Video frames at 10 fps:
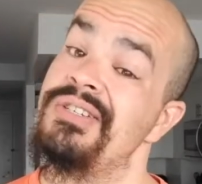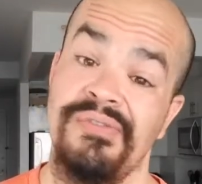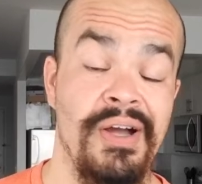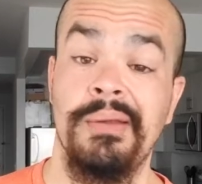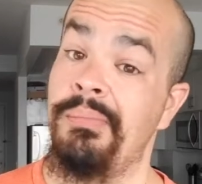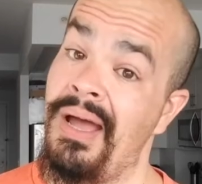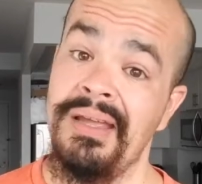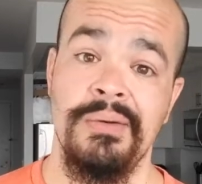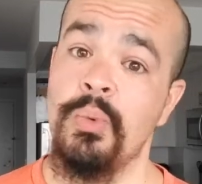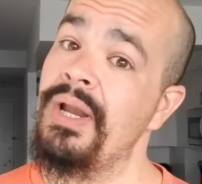fucking
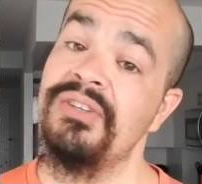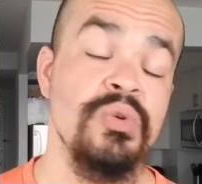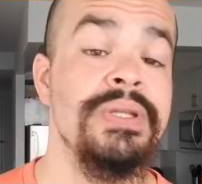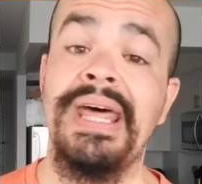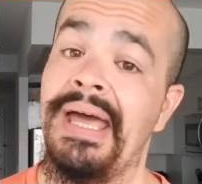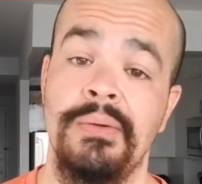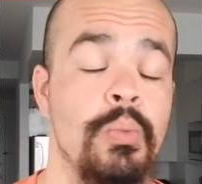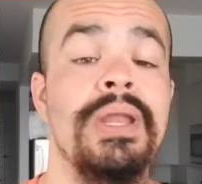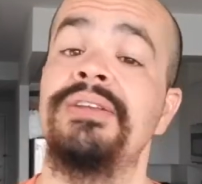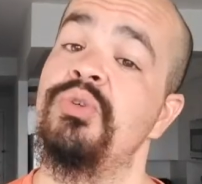mind. We're not doing that. We're
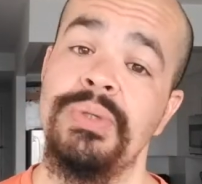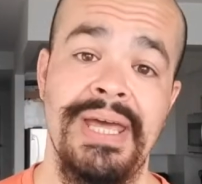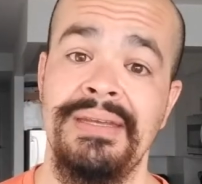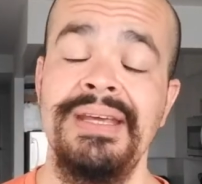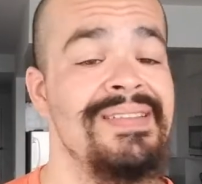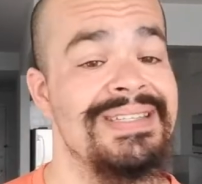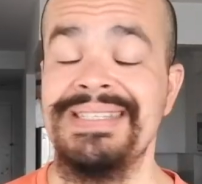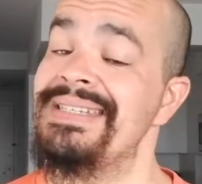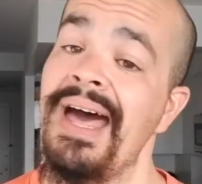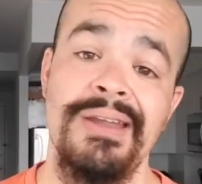not doing that. This
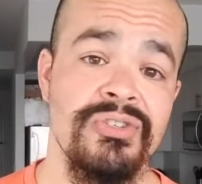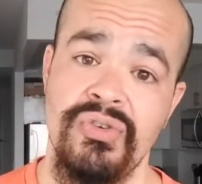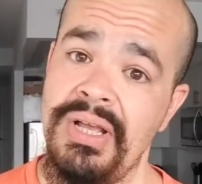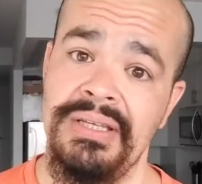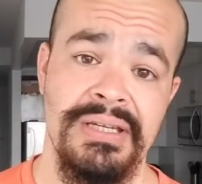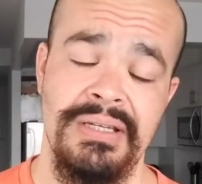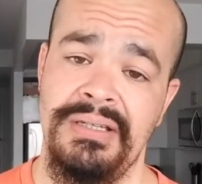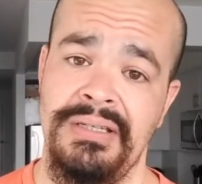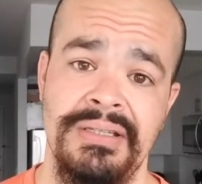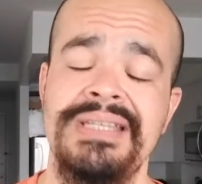is not Australia.
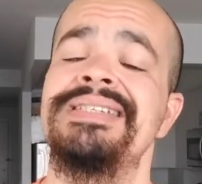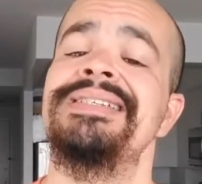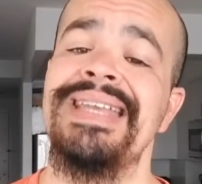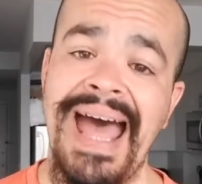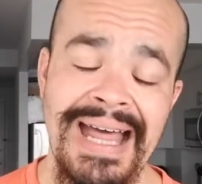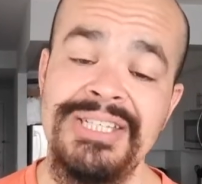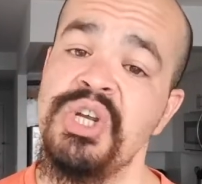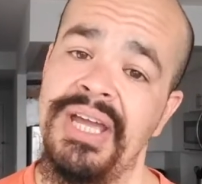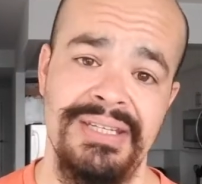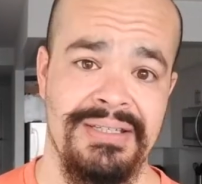This is not
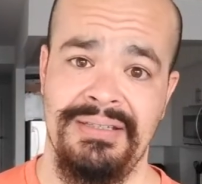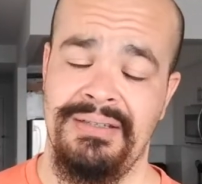China.